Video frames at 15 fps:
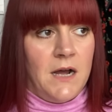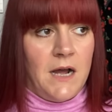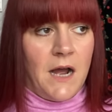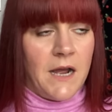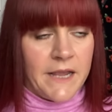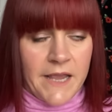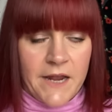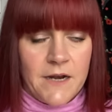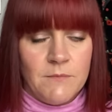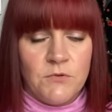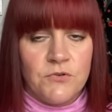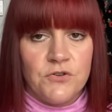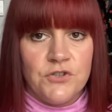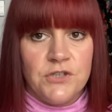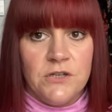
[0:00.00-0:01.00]
Again, I'm
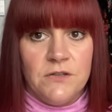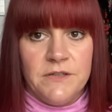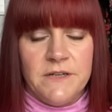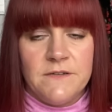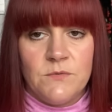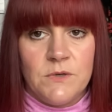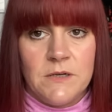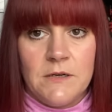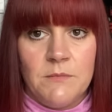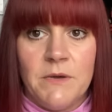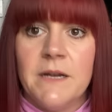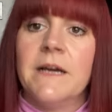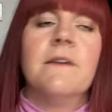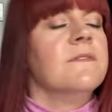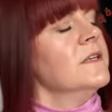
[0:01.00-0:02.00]
crushing on this one and I'm
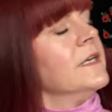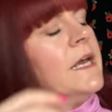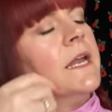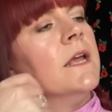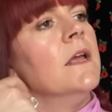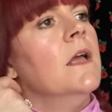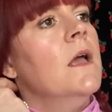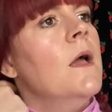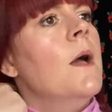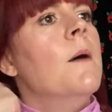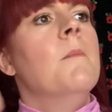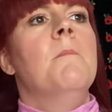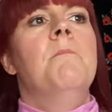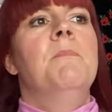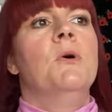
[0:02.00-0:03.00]
going to have to get it.
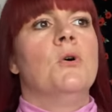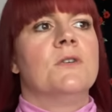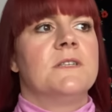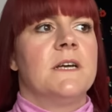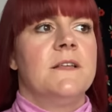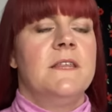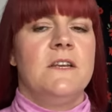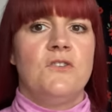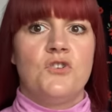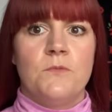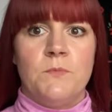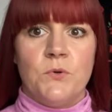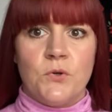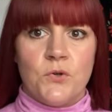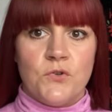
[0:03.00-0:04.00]
But I think
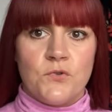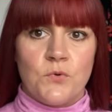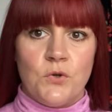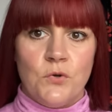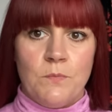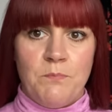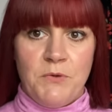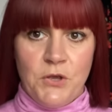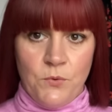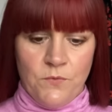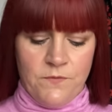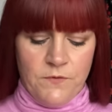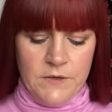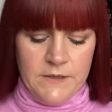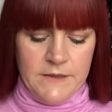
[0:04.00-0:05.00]
double gauze would look
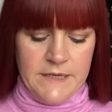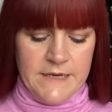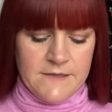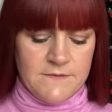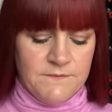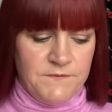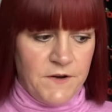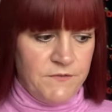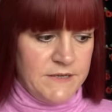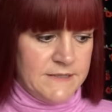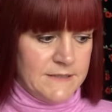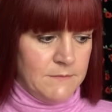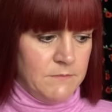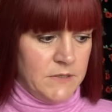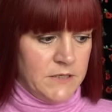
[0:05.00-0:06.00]
beautiful in this. Very
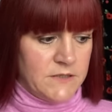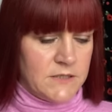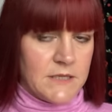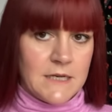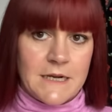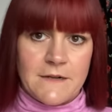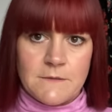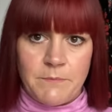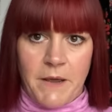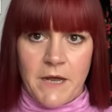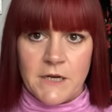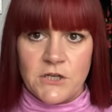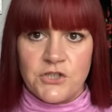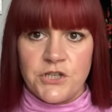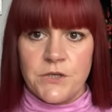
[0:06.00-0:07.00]
similar to the last
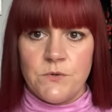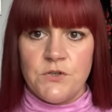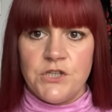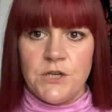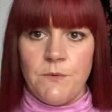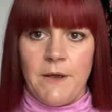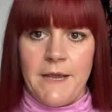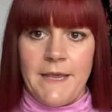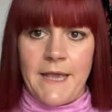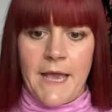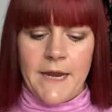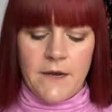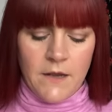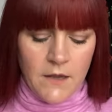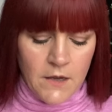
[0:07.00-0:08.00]
pattern I showed you.
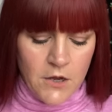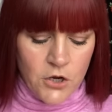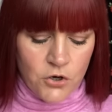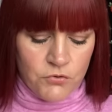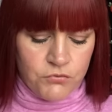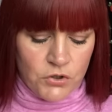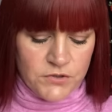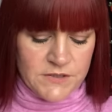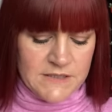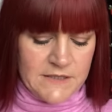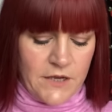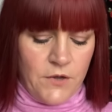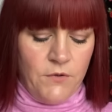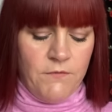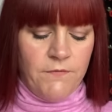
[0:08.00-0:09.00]
Again, crosses
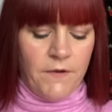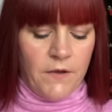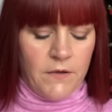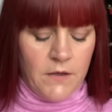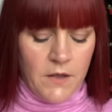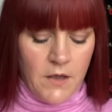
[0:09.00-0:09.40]
over.